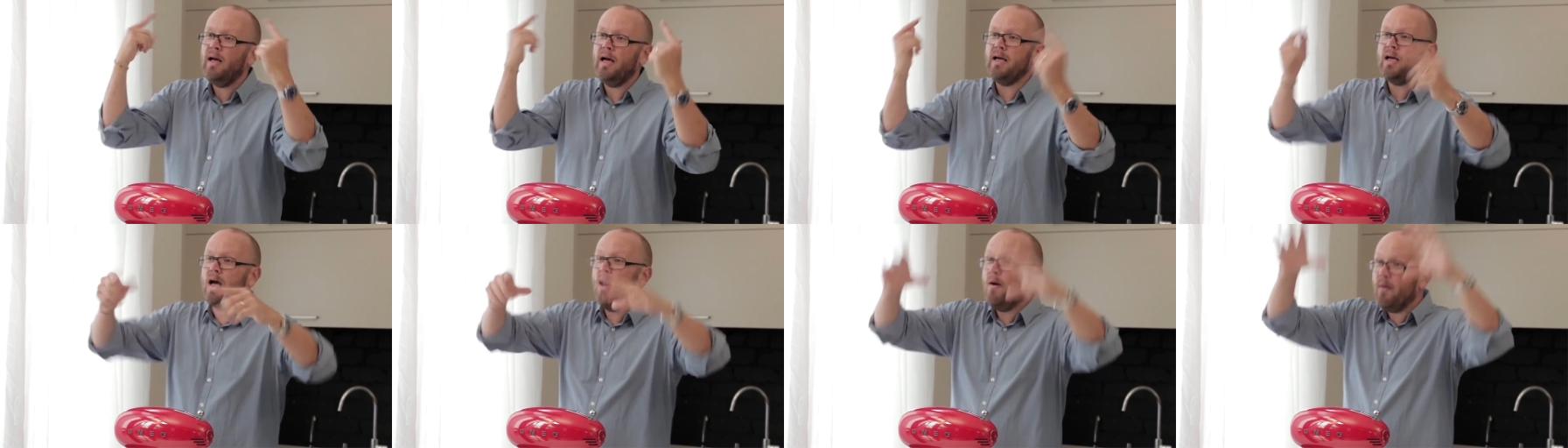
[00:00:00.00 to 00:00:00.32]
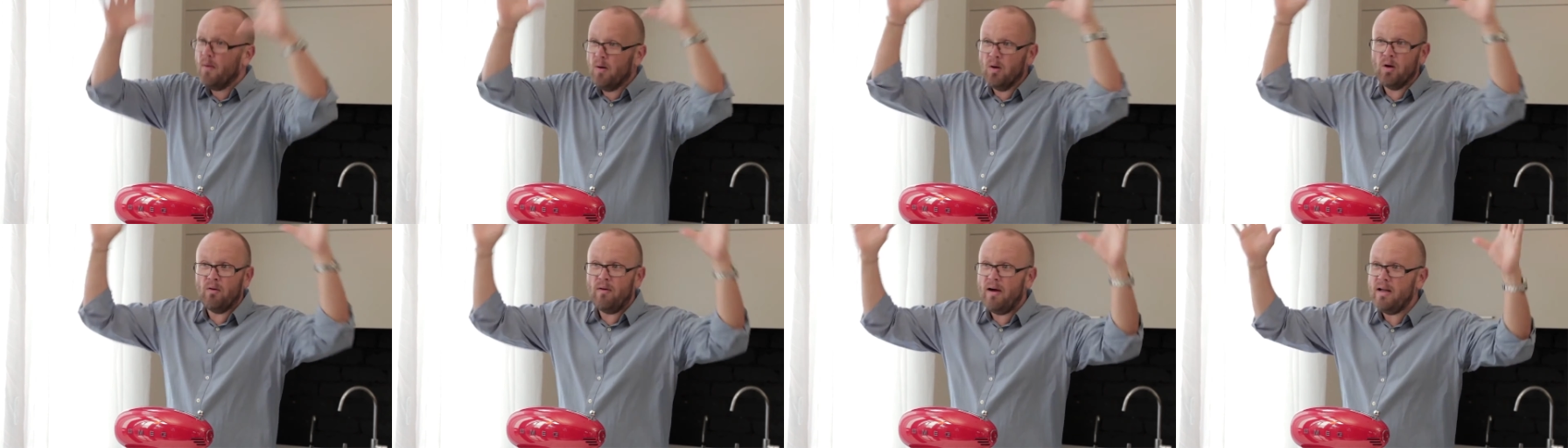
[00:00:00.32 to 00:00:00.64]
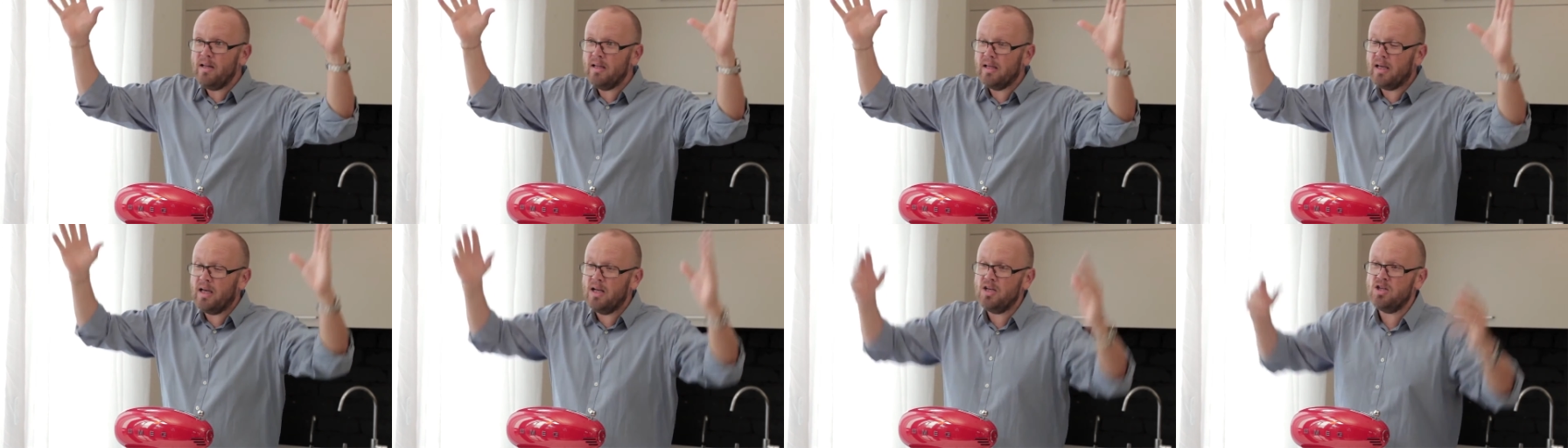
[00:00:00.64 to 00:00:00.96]
and going all
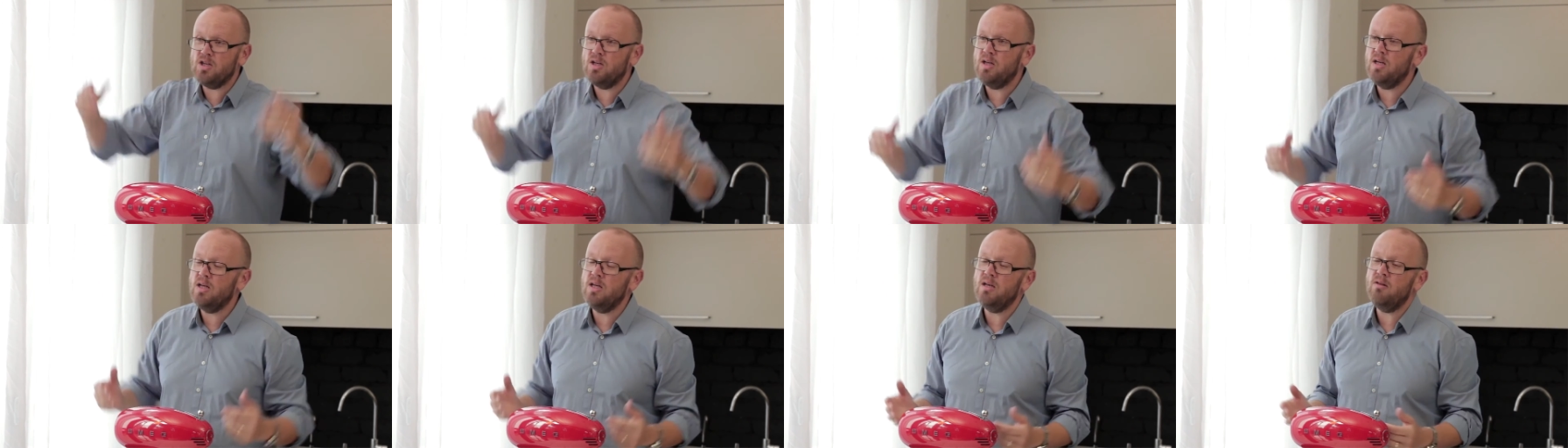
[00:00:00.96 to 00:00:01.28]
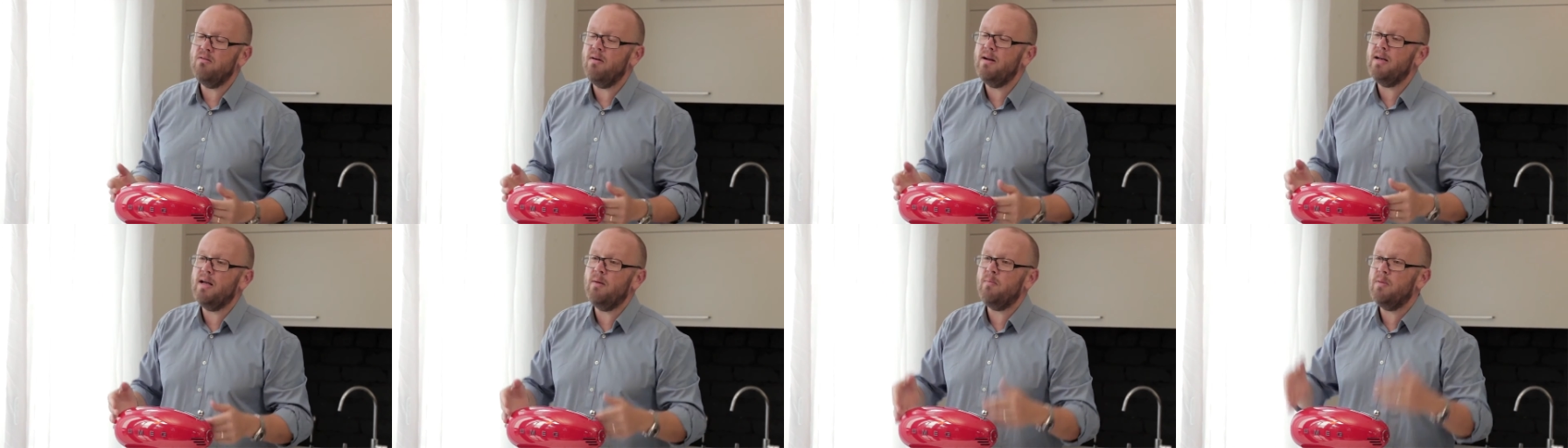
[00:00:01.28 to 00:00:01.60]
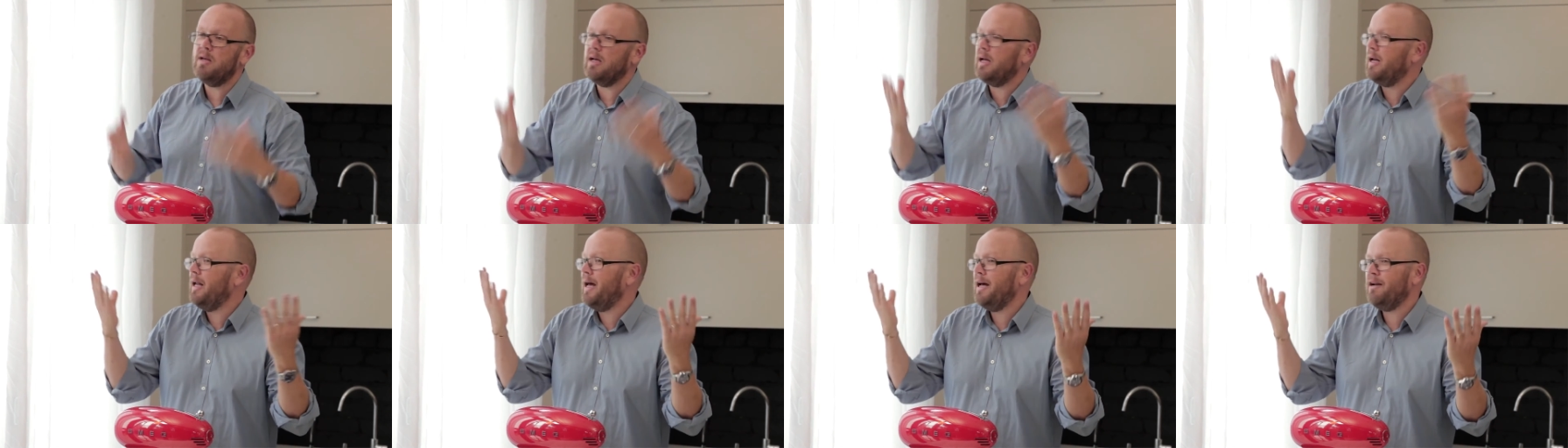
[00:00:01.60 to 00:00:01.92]
around the kitchen and you end
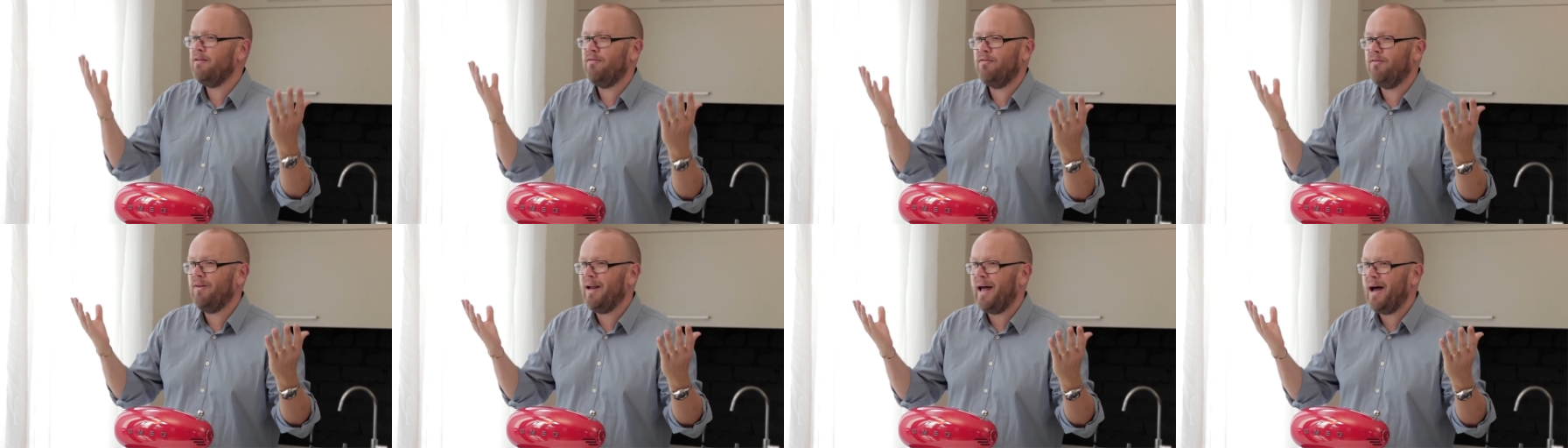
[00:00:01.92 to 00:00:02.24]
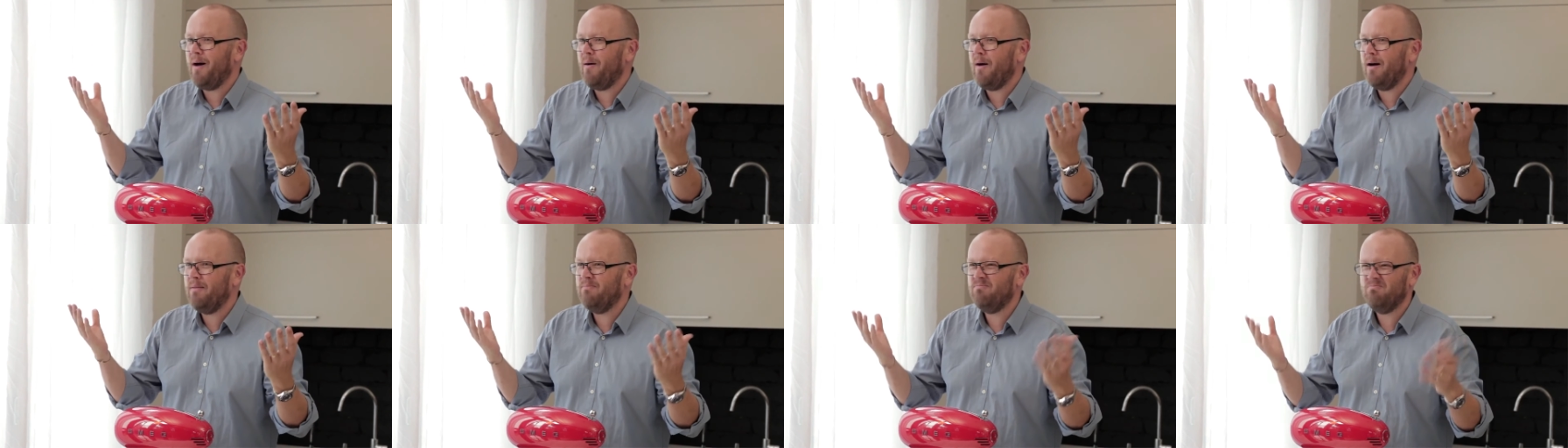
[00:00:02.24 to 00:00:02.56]
up in a cloud of flour.